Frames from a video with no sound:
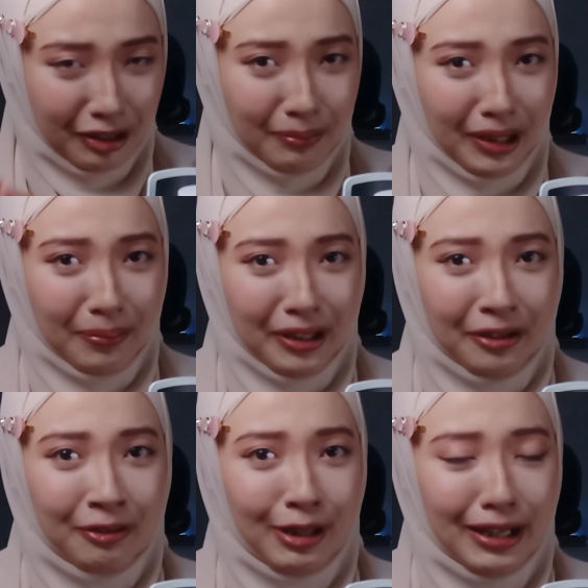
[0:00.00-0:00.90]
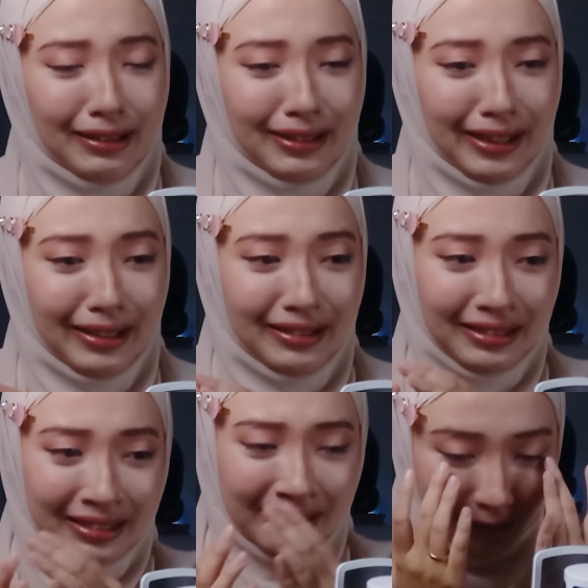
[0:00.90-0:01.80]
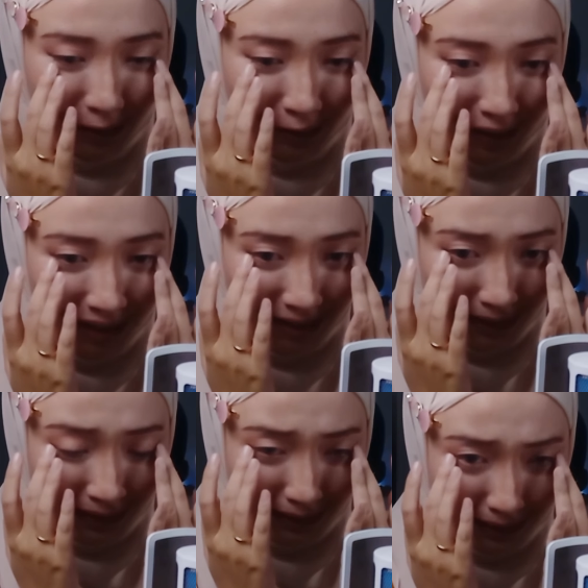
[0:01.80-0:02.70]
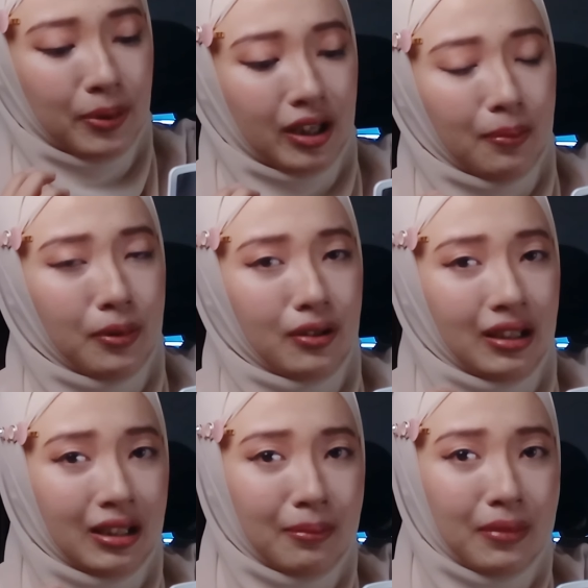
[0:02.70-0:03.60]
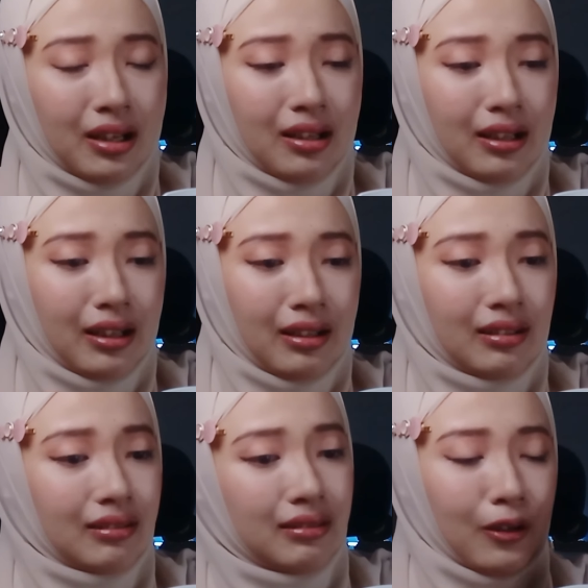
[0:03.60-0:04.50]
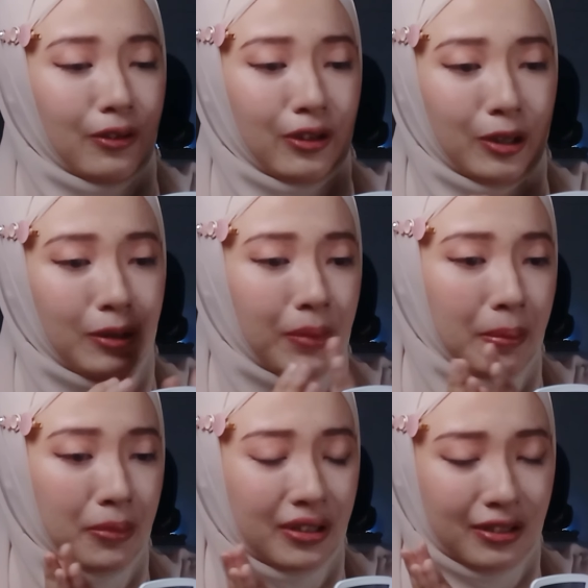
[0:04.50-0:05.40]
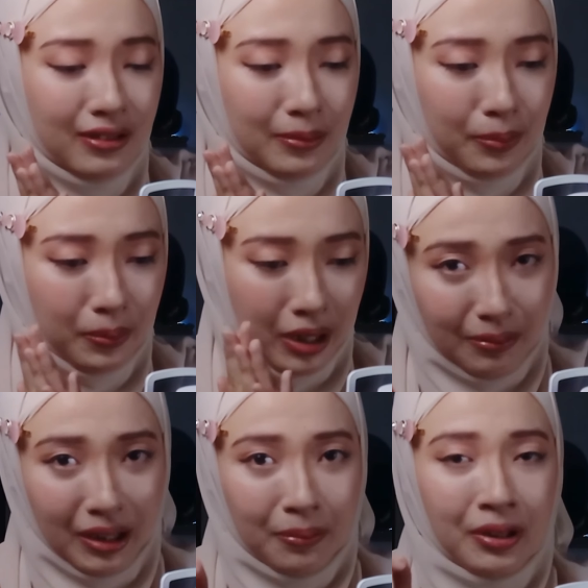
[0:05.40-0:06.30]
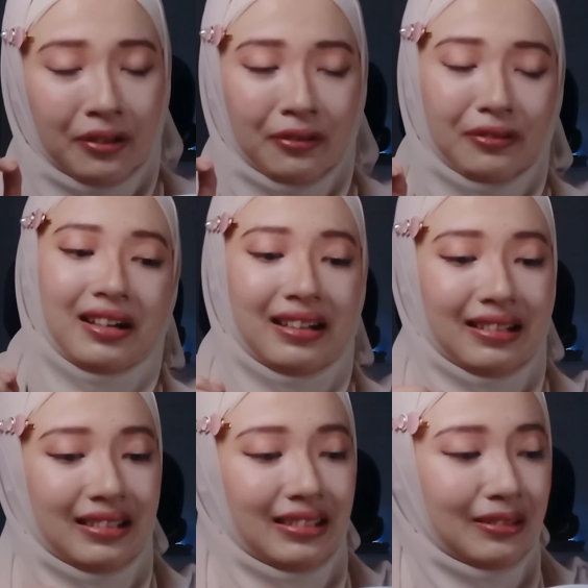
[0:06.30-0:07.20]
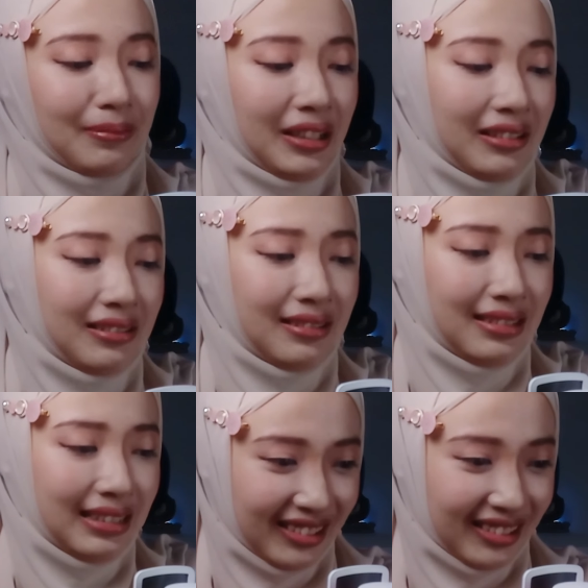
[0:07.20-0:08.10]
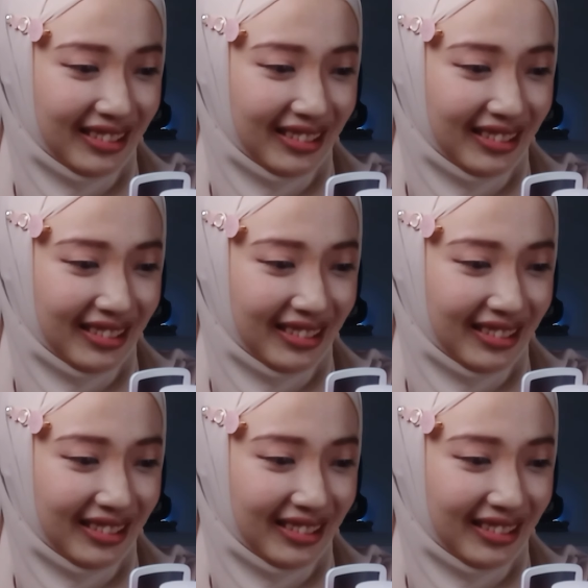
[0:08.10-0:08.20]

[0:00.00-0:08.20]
That make me cry again. I'm gonna cry. Flashback about Himmel and the other members really make me cry. Oh my god.